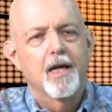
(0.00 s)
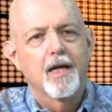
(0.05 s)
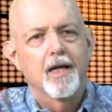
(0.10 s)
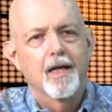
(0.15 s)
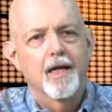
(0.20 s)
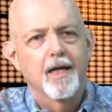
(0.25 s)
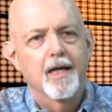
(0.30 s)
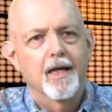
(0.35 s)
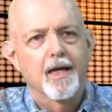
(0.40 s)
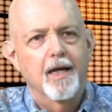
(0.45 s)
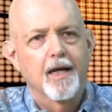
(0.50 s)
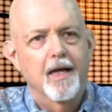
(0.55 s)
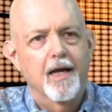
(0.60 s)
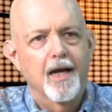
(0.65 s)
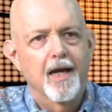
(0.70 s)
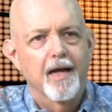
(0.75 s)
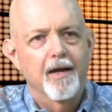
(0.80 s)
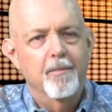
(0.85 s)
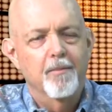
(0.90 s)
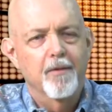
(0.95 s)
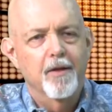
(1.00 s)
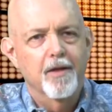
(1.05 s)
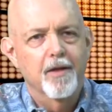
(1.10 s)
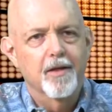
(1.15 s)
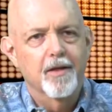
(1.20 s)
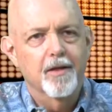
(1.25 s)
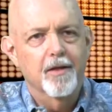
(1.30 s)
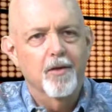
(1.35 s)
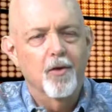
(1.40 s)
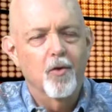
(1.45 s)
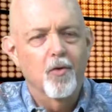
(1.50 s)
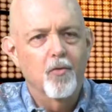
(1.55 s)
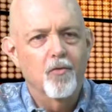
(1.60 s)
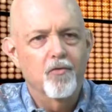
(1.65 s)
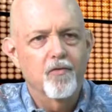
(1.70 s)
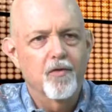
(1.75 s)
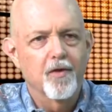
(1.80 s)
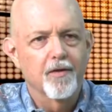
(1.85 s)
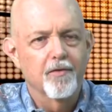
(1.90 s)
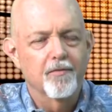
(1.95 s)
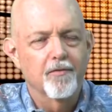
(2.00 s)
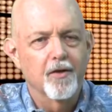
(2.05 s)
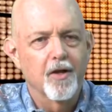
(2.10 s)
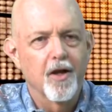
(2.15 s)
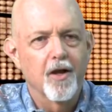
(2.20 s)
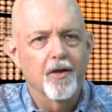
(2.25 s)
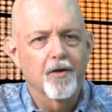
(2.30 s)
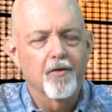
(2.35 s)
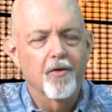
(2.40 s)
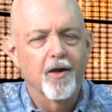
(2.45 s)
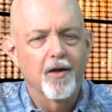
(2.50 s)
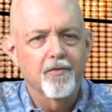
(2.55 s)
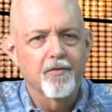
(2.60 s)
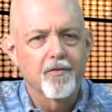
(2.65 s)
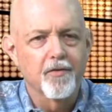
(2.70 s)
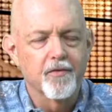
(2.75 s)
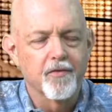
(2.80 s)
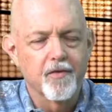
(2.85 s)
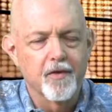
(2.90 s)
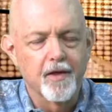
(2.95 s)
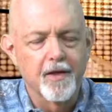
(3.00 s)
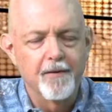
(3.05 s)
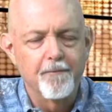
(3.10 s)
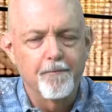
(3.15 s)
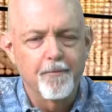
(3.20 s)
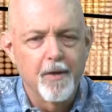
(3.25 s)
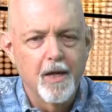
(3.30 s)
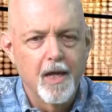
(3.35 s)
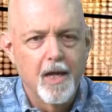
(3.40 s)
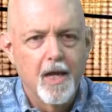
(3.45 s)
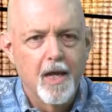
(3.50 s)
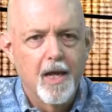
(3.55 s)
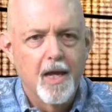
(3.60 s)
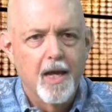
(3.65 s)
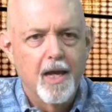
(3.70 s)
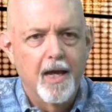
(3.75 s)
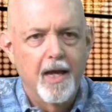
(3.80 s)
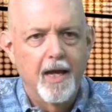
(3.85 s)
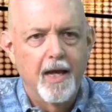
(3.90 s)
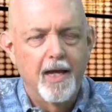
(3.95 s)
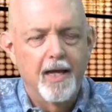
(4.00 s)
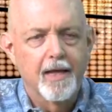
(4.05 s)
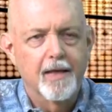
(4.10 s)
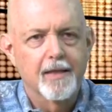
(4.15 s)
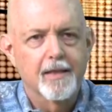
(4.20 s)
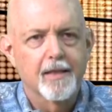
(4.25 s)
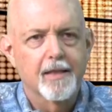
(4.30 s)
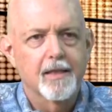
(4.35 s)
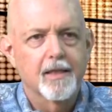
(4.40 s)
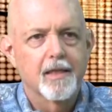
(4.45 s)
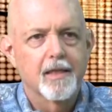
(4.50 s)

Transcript: Uh, I am the host of Law Across the Sea, and